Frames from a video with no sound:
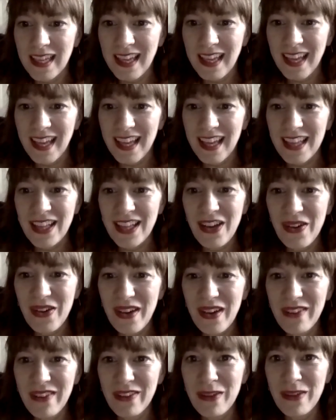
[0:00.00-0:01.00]
Hello,
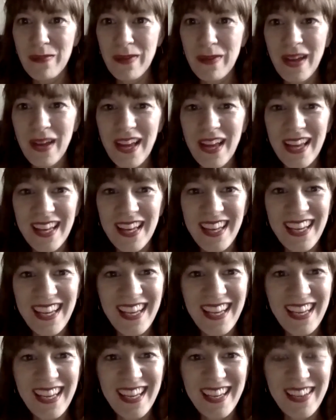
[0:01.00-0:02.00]

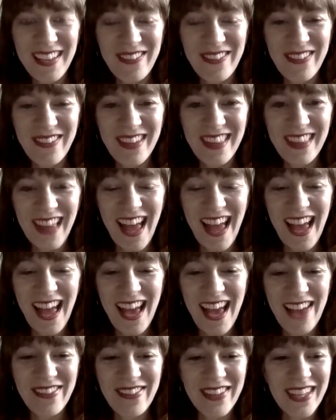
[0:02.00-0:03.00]
everybody. We're
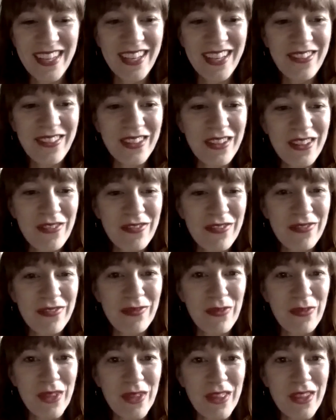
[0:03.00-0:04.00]
live. We're here with
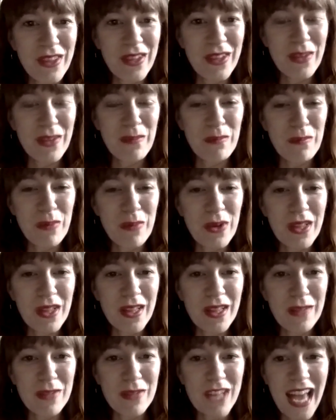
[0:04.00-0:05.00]
the book
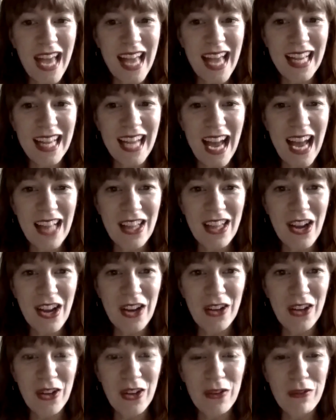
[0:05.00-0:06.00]
club chat. Kyla,
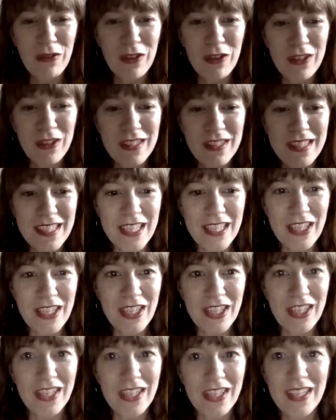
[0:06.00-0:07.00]
our new fearless leader.